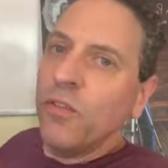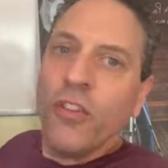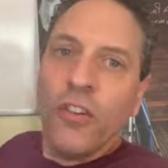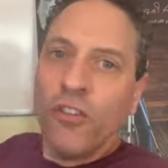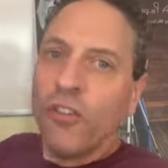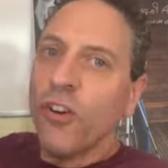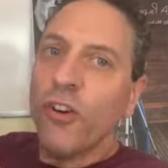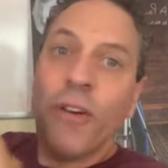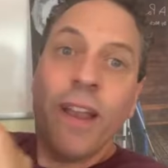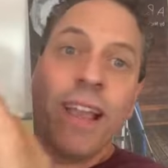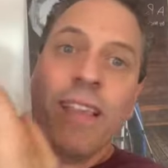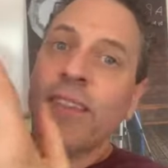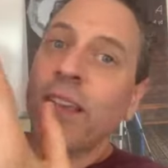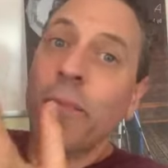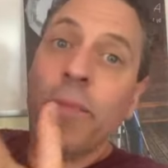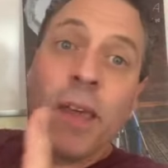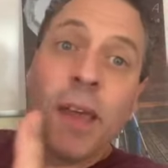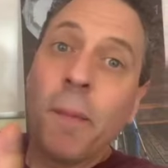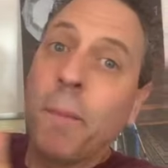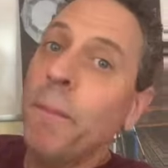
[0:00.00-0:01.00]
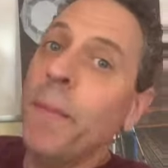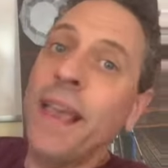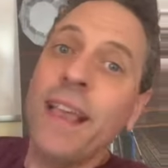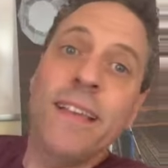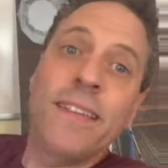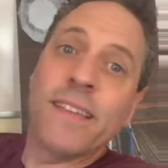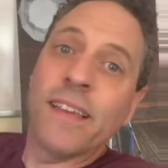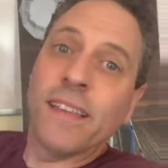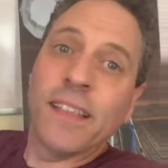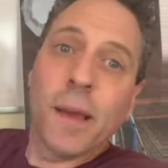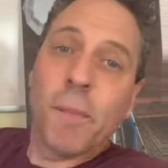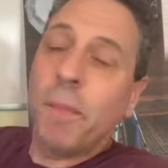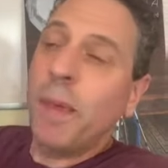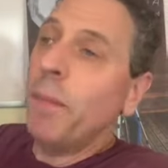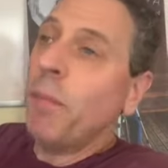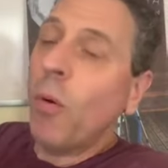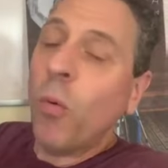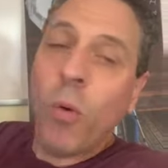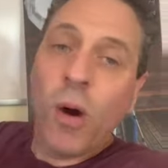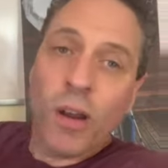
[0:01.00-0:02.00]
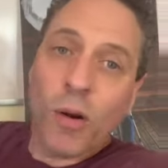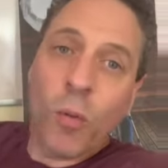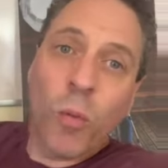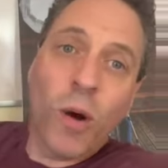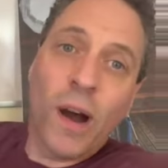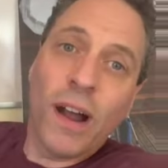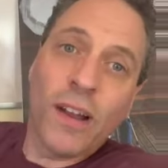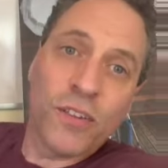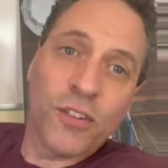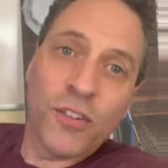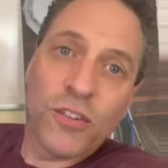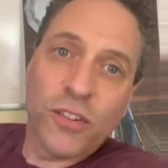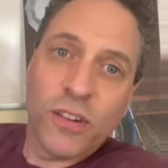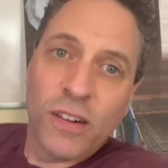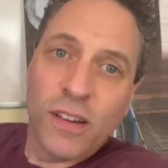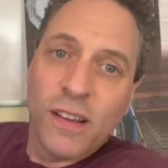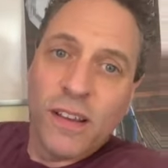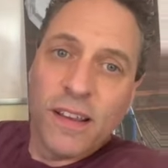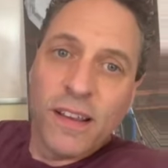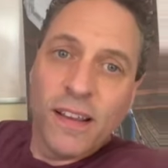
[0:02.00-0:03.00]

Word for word: just create something amazing that people want to watch.